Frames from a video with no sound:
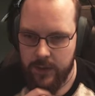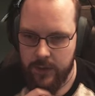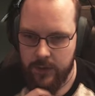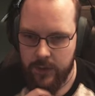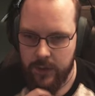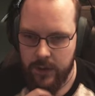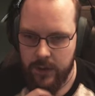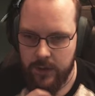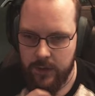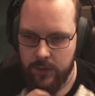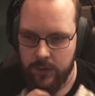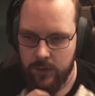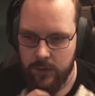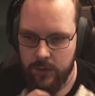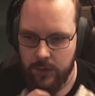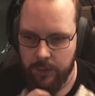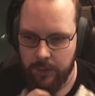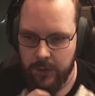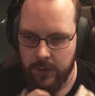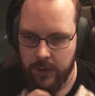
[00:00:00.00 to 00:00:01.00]
Dragon
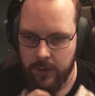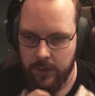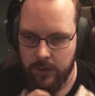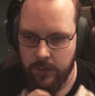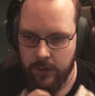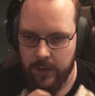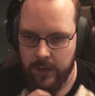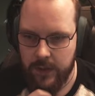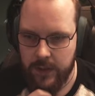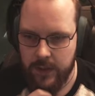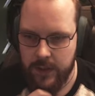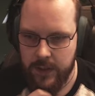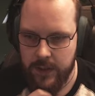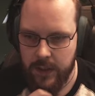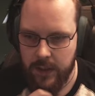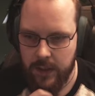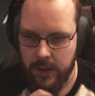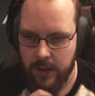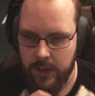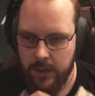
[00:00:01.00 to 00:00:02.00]
something Great
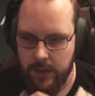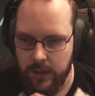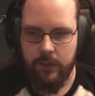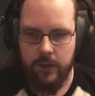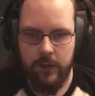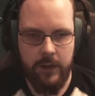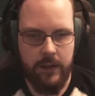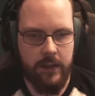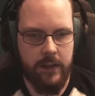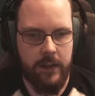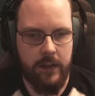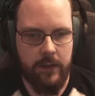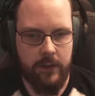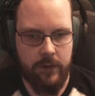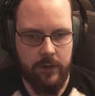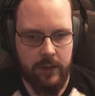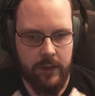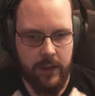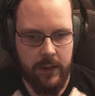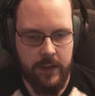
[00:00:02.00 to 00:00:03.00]
Katana. Right
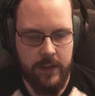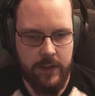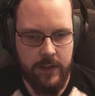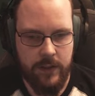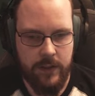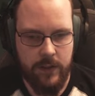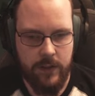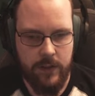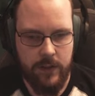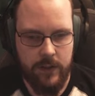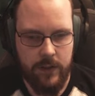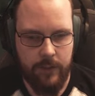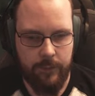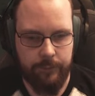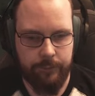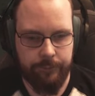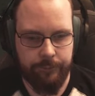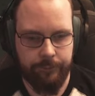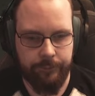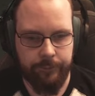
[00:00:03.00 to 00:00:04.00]
here, that is...
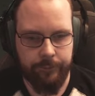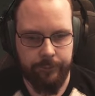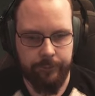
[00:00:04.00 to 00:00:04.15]
Hmm.